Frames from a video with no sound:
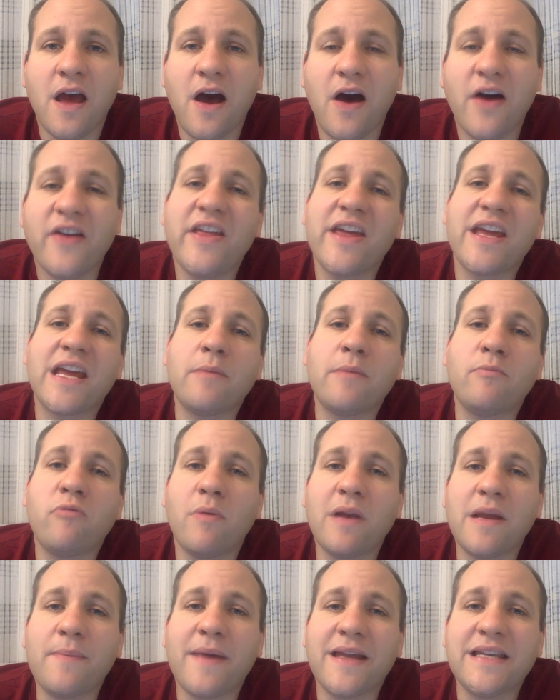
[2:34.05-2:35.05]
I know you could
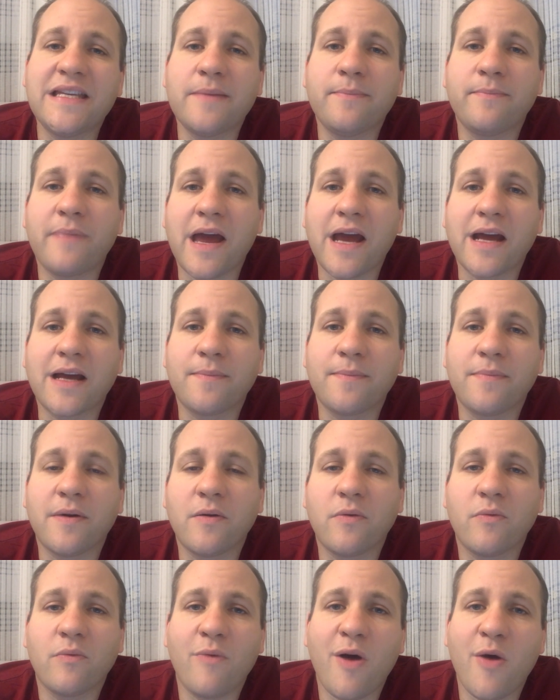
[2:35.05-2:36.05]
probably bend it back,
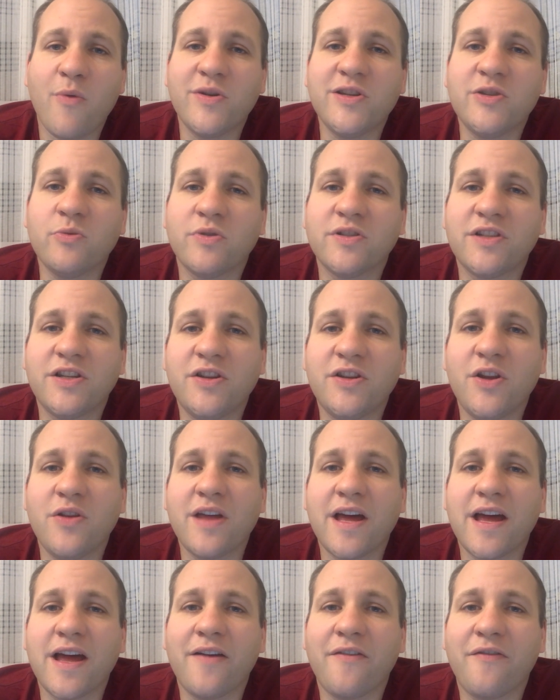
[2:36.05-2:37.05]
but why would you want to do
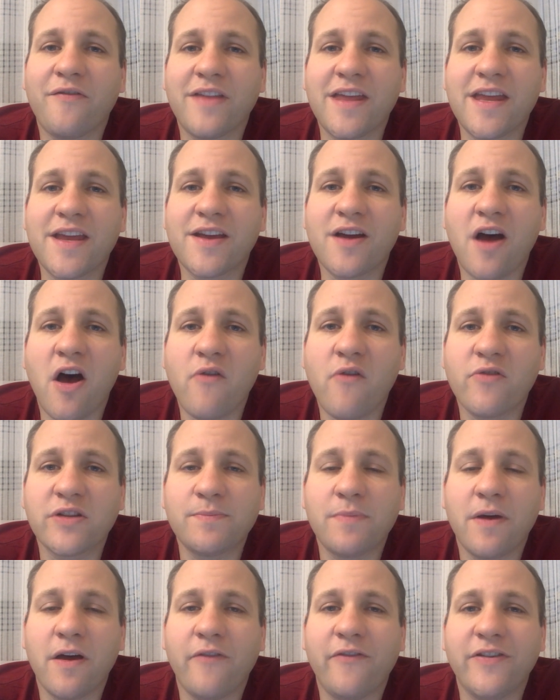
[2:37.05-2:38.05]
that if the car was
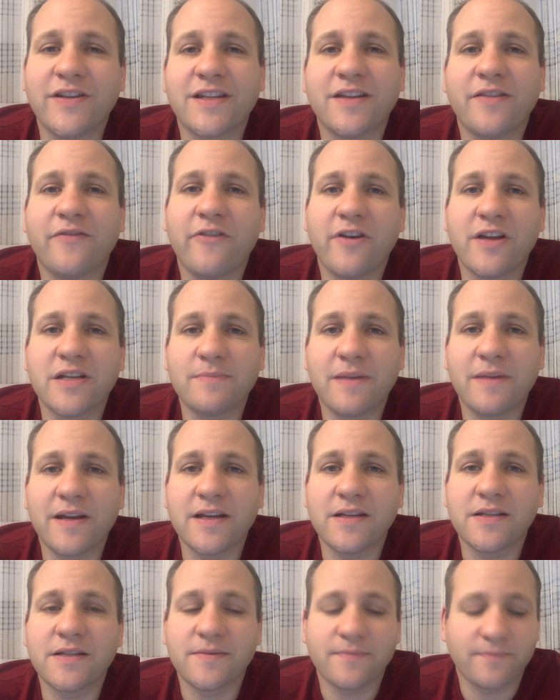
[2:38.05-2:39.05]
perfect in the first
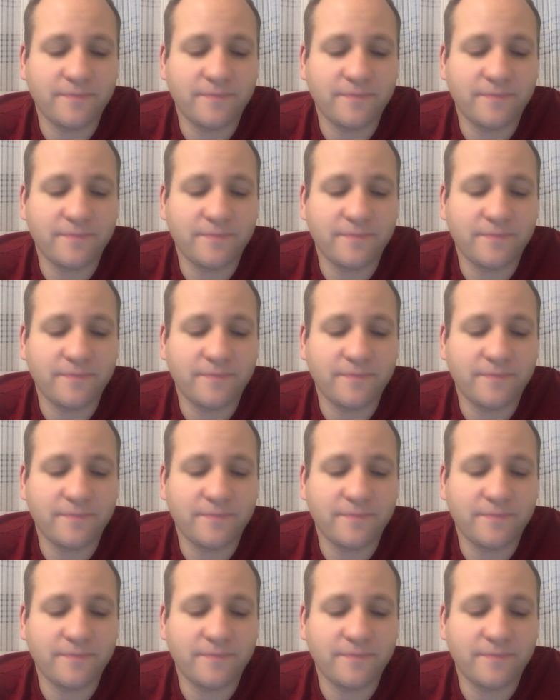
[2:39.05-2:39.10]
place?